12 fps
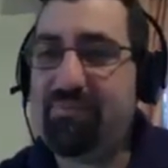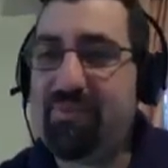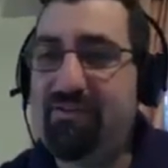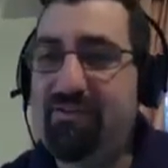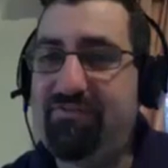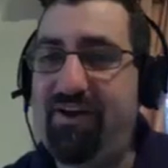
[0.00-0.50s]

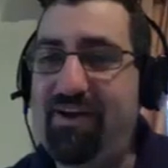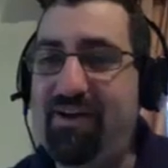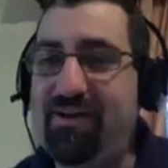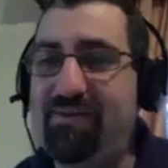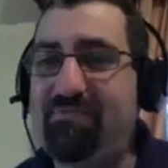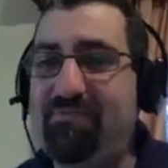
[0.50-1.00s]

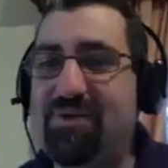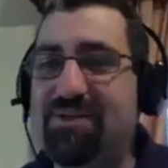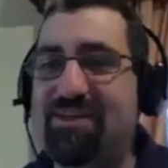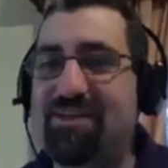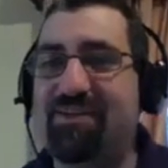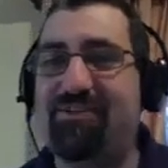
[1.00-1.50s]
Finding
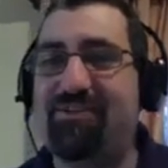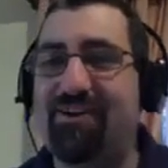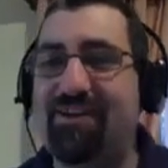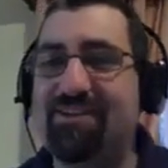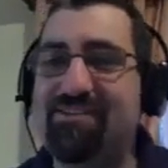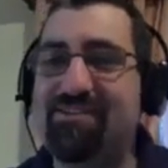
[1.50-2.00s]
particular
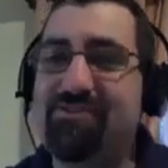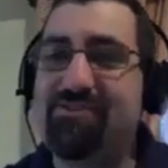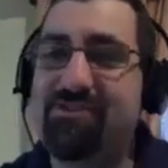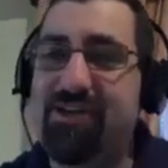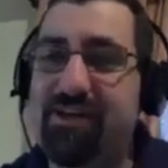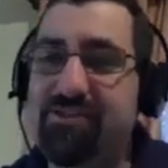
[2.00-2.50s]
institute
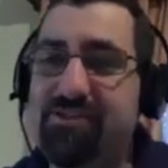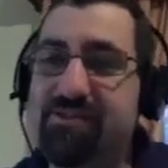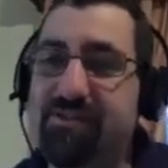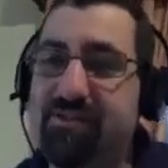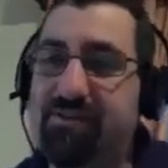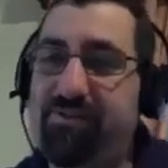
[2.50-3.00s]
changes
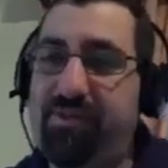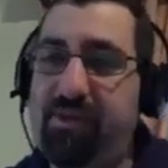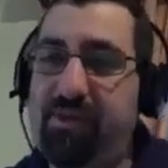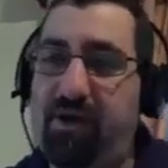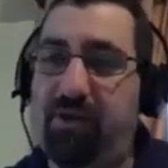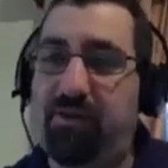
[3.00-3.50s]
the
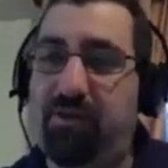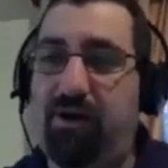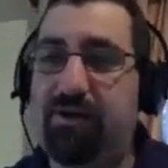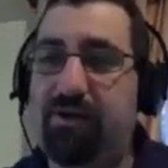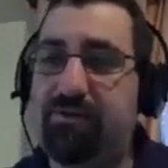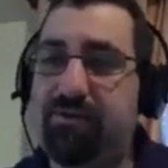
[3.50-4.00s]
theme a lot.